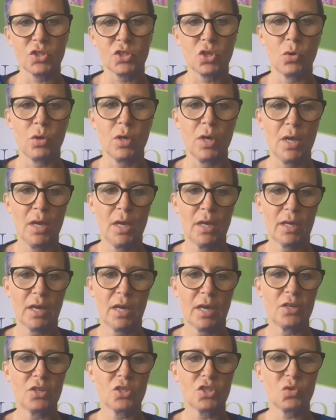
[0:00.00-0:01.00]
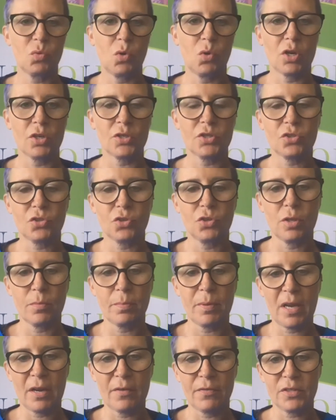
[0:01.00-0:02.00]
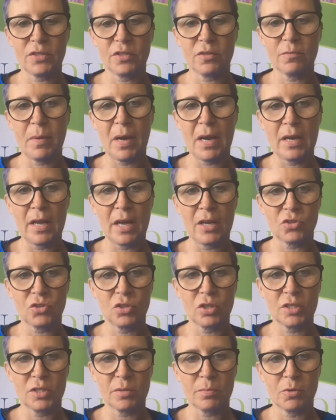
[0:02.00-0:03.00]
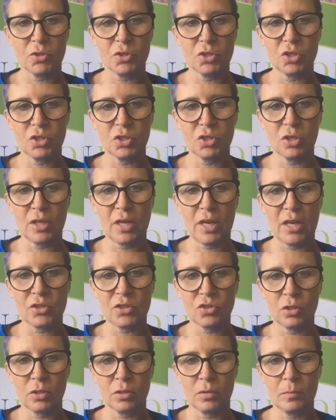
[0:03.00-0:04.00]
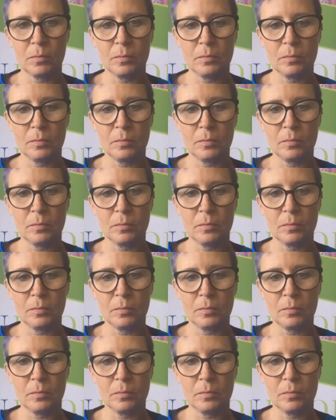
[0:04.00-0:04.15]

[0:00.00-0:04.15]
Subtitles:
So can you just walk us through the benefits of bilateral as opposed to unilateral?